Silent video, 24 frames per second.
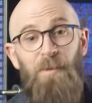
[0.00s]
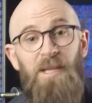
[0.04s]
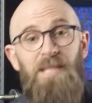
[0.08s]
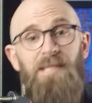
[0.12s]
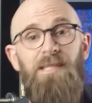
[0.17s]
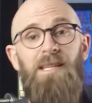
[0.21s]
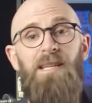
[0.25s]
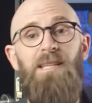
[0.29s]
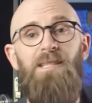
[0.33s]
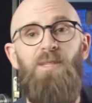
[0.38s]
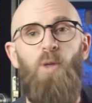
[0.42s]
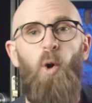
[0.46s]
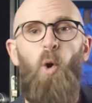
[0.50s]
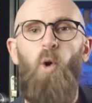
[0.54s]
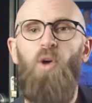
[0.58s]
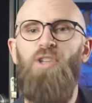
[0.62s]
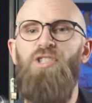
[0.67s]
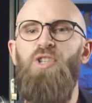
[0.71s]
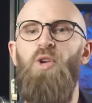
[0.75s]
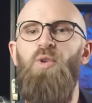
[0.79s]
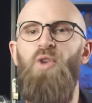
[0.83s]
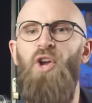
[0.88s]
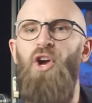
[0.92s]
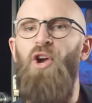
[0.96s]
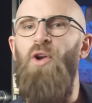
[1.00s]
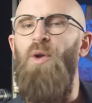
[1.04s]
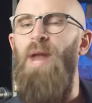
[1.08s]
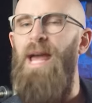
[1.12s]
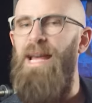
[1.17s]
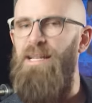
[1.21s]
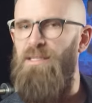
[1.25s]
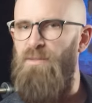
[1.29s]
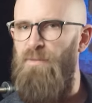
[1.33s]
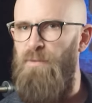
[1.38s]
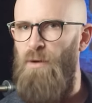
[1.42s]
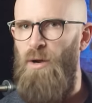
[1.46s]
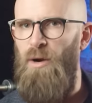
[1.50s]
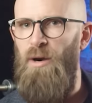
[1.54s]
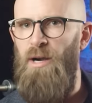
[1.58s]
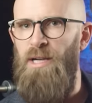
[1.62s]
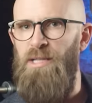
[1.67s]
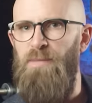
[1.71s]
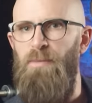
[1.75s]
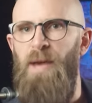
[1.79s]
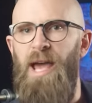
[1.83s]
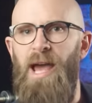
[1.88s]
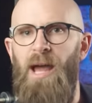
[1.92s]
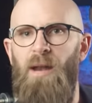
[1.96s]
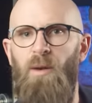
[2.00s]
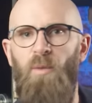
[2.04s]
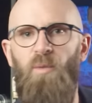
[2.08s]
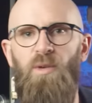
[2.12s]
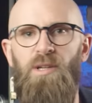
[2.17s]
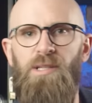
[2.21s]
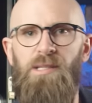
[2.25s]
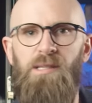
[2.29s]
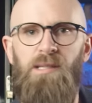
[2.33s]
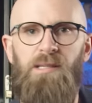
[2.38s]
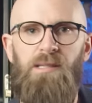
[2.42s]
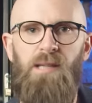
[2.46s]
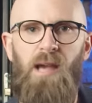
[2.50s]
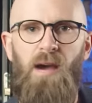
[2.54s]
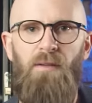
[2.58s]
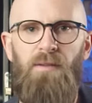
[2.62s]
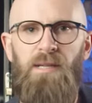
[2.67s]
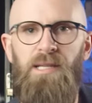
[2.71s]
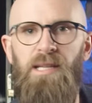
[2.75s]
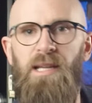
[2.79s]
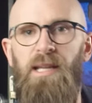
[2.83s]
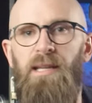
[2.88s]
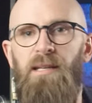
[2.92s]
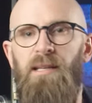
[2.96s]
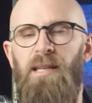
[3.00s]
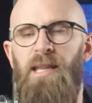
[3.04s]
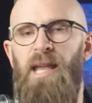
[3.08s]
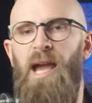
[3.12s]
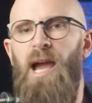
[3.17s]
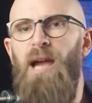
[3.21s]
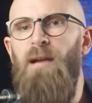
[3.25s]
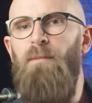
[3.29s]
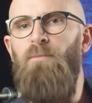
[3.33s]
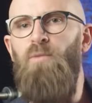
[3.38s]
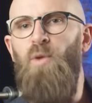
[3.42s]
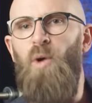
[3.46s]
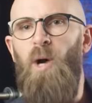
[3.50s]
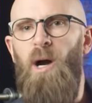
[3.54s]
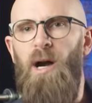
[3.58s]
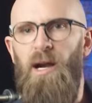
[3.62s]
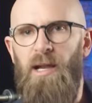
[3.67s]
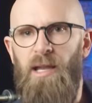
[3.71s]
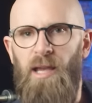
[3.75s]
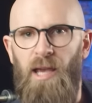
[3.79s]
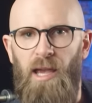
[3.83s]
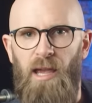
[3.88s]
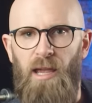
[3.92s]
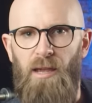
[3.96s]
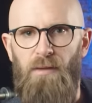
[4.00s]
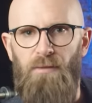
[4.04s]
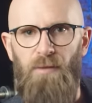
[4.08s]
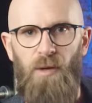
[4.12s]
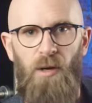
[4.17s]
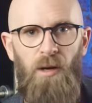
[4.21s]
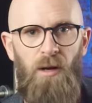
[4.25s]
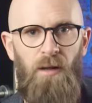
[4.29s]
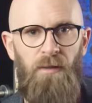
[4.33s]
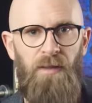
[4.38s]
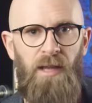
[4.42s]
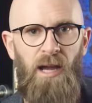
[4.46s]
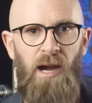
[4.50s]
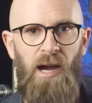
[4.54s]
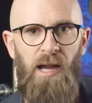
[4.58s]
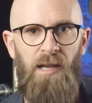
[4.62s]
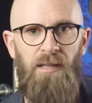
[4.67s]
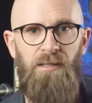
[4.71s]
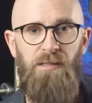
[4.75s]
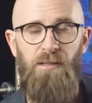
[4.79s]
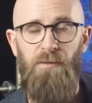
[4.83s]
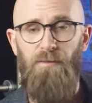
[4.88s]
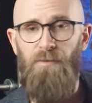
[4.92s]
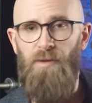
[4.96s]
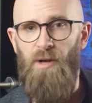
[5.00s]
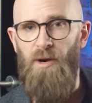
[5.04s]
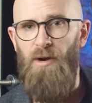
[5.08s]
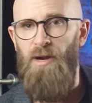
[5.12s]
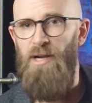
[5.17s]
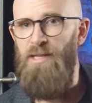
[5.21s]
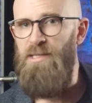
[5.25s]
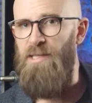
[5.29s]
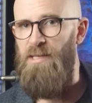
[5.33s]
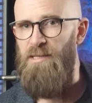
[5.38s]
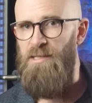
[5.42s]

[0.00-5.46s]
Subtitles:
species, also known as Flora's Man, was discovered in Liangboa Cave on the island of Flores,